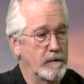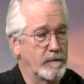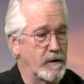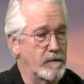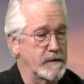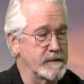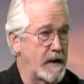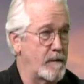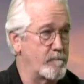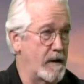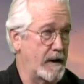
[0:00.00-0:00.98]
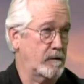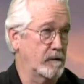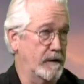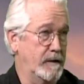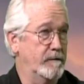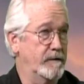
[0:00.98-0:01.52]
there is that medical
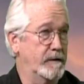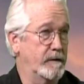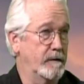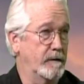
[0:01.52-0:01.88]
end of it